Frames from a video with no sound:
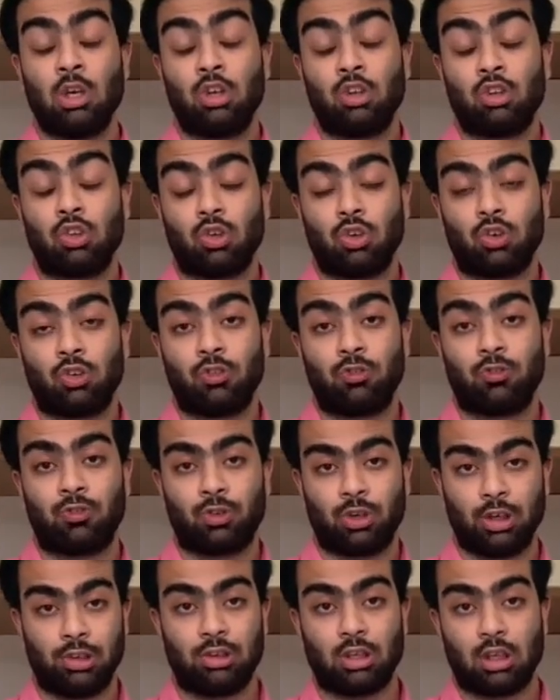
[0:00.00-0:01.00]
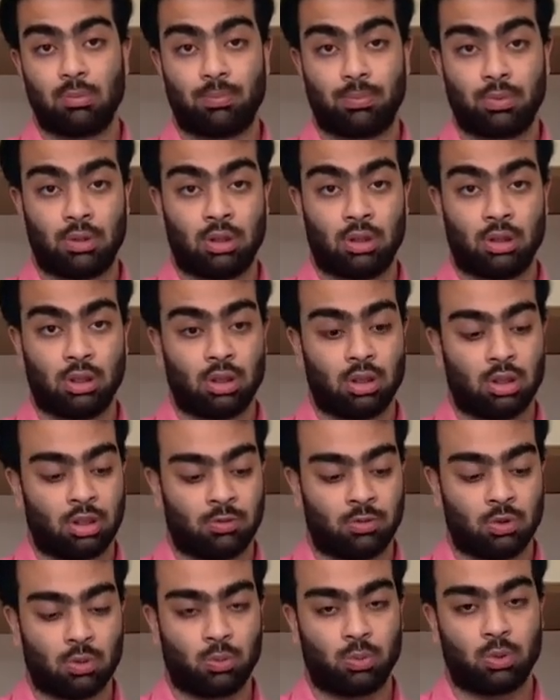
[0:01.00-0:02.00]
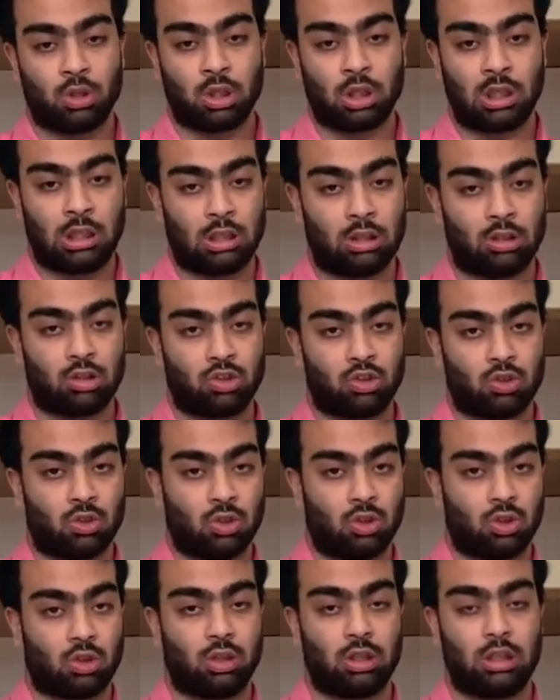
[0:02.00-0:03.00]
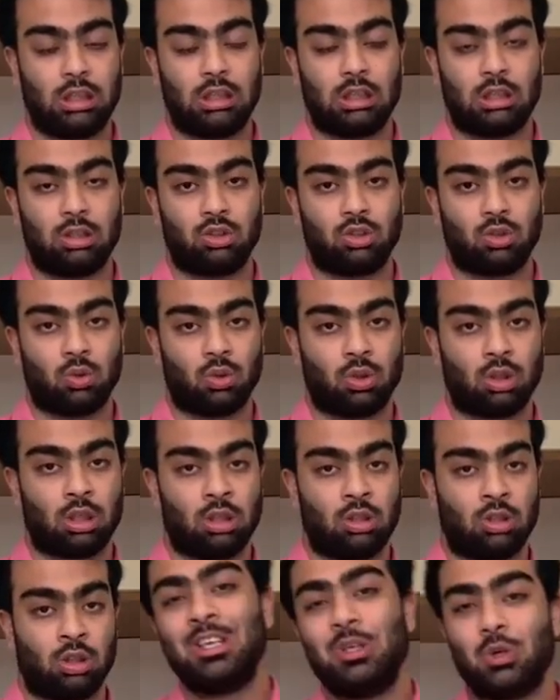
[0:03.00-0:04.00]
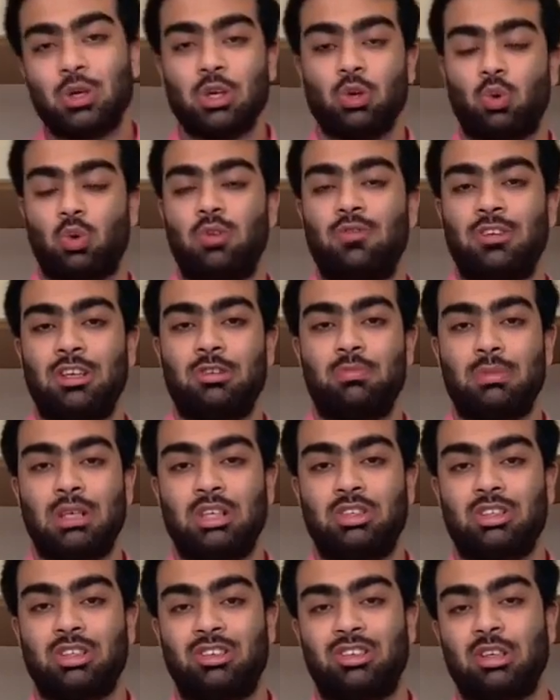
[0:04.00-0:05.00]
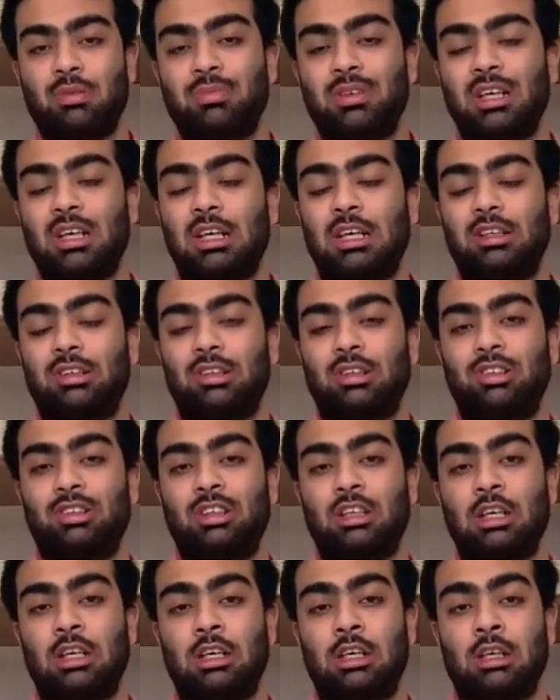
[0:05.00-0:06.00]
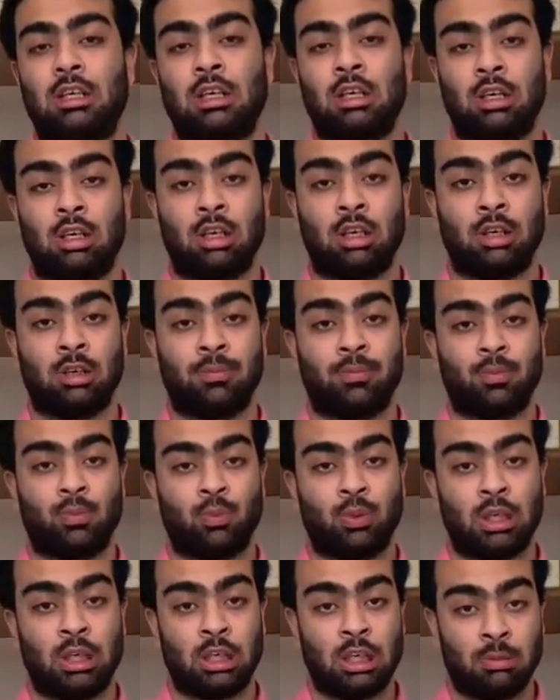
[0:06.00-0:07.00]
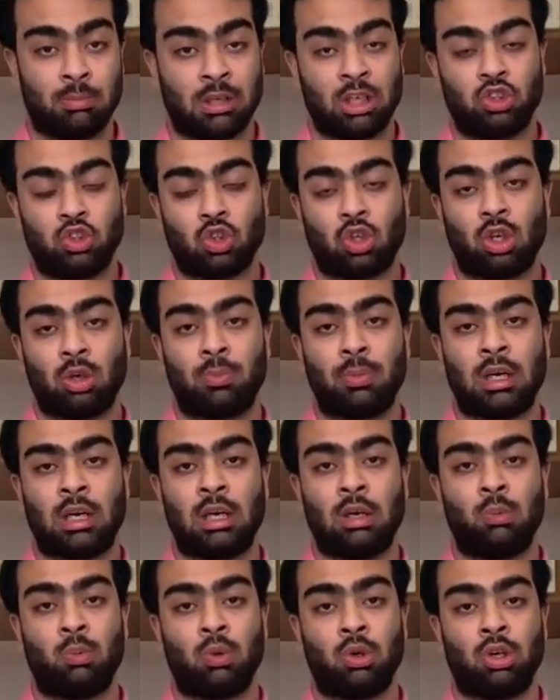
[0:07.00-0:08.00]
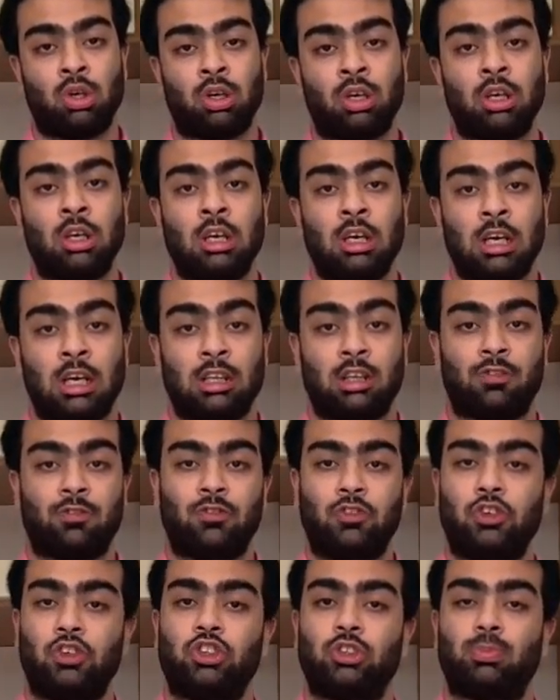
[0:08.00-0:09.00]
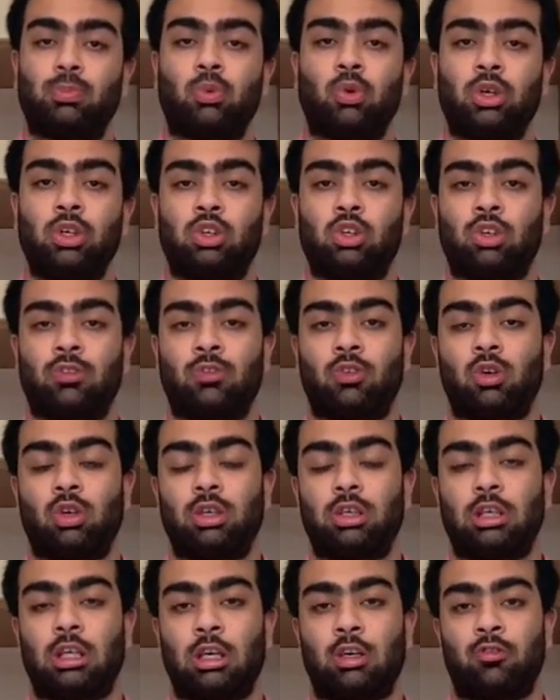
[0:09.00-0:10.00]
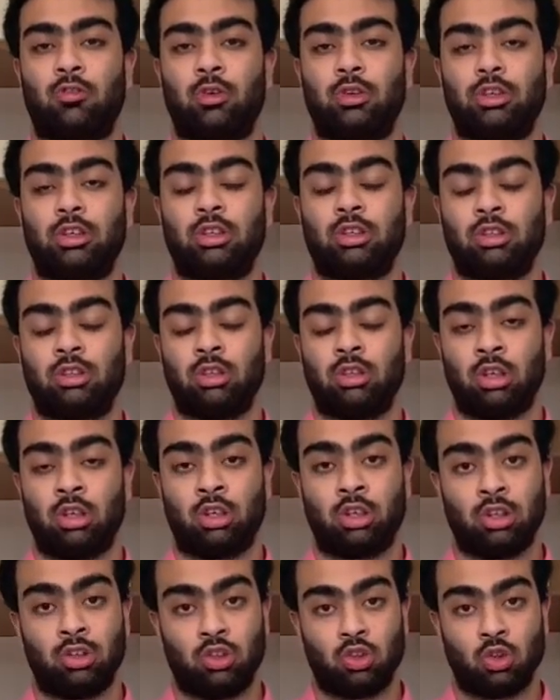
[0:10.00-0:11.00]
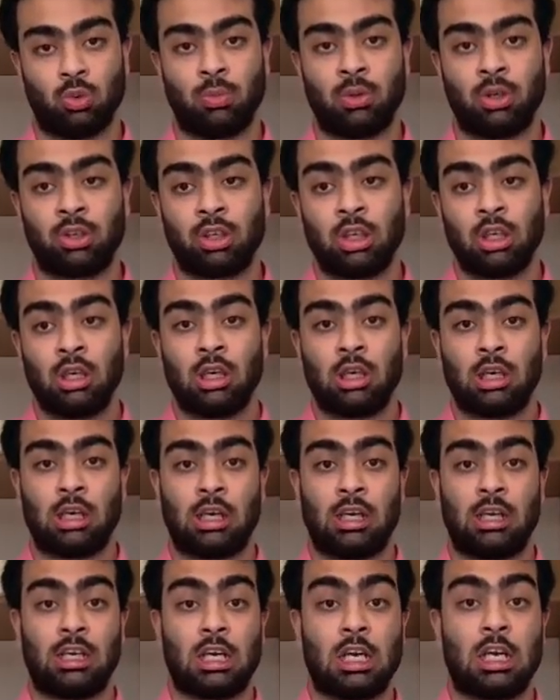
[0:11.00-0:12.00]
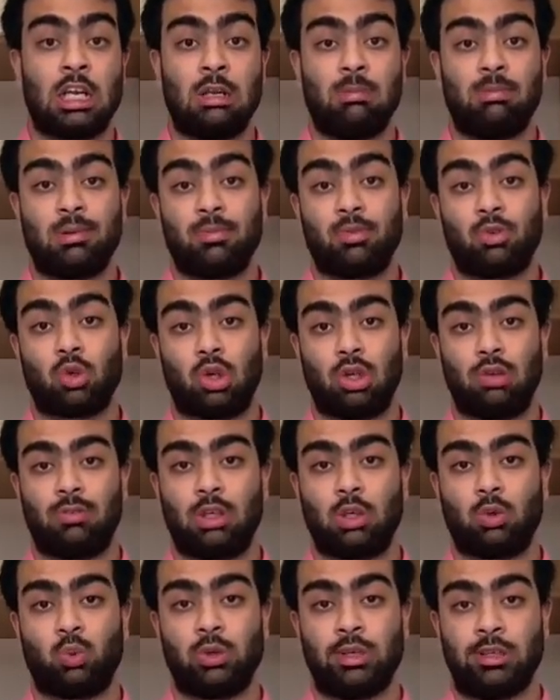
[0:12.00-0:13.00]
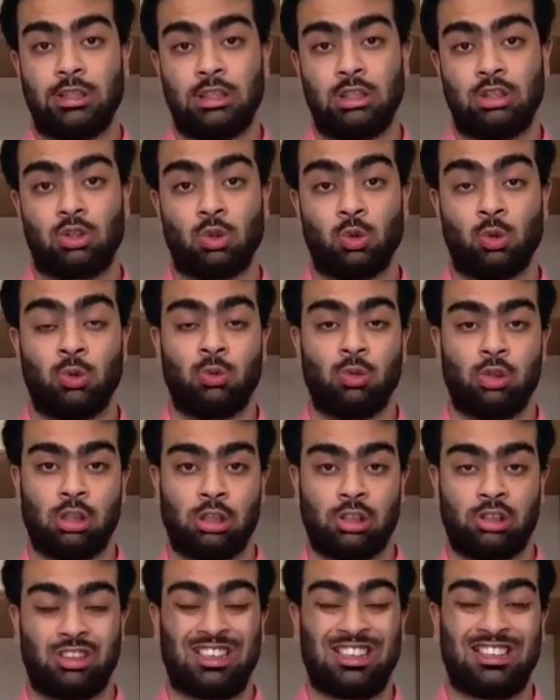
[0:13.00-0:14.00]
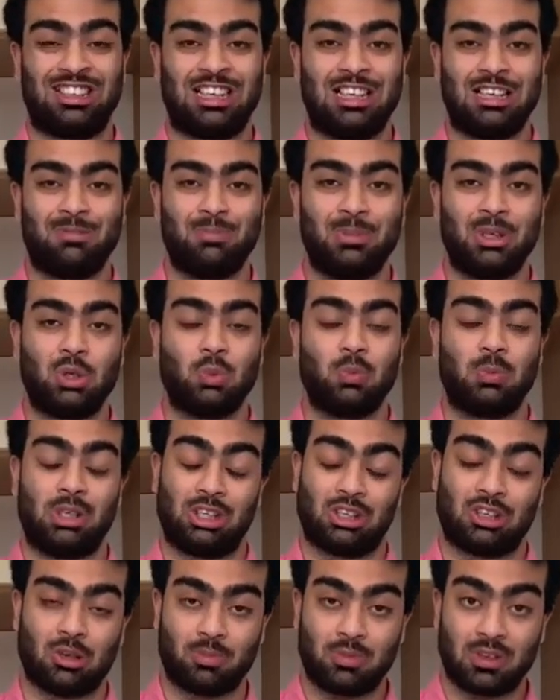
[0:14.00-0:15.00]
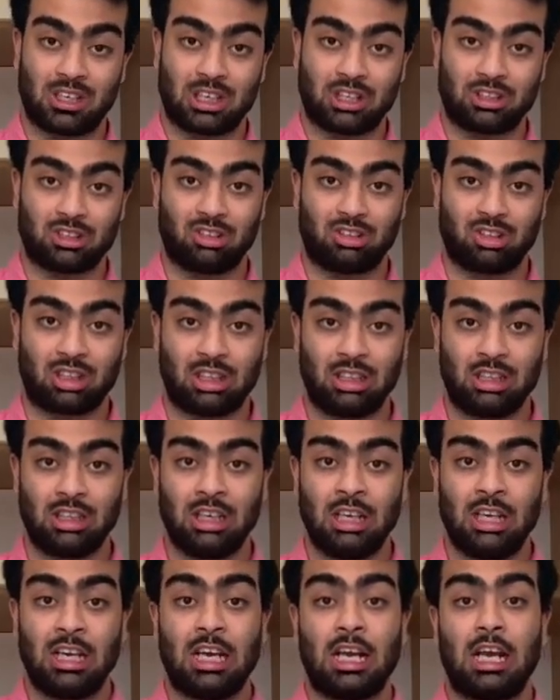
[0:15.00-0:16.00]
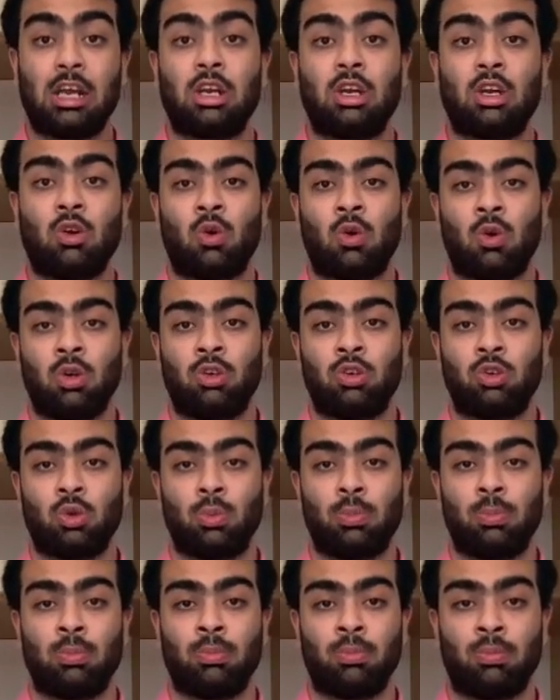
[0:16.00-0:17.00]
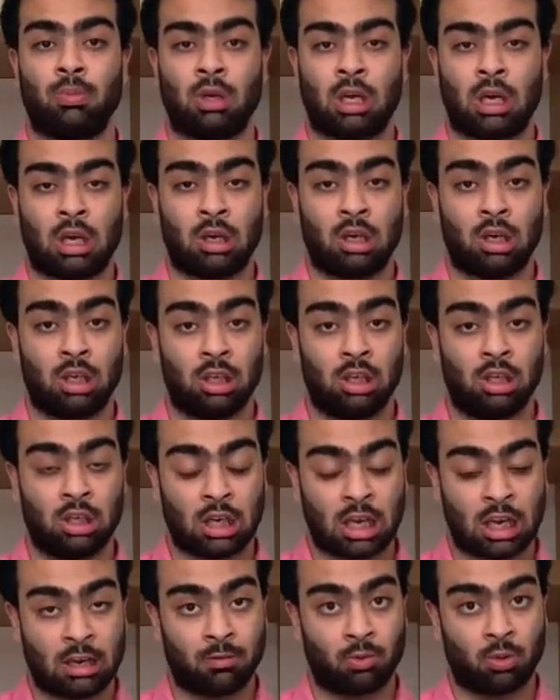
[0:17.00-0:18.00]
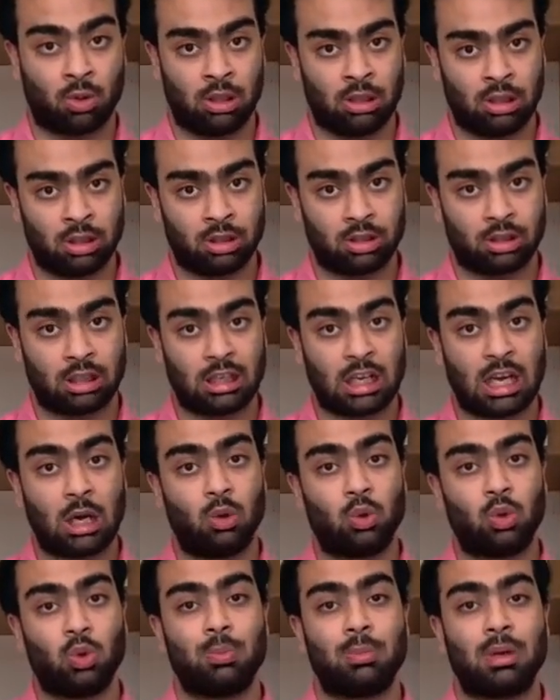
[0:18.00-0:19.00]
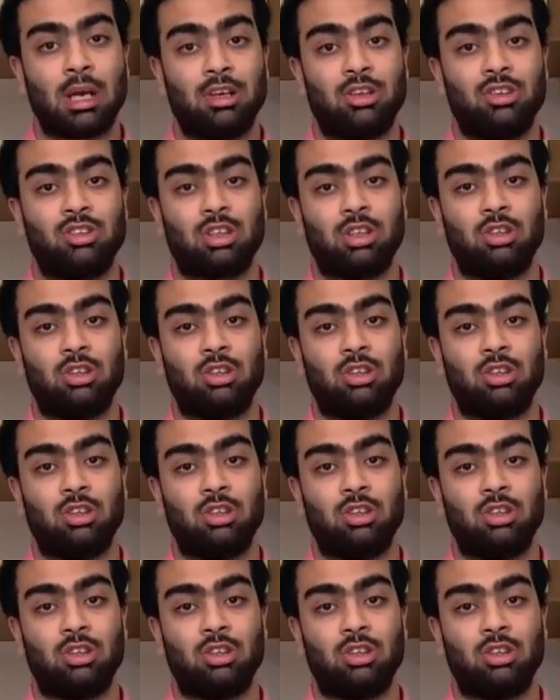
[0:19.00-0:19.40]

So for example, if you worked in a restaurant or retail store, and you can always mention something like this that in my job I work as a first point of contact for the consumers and I help them solving queries. So this has helped me to build communication skill, and also I've learned that how to manage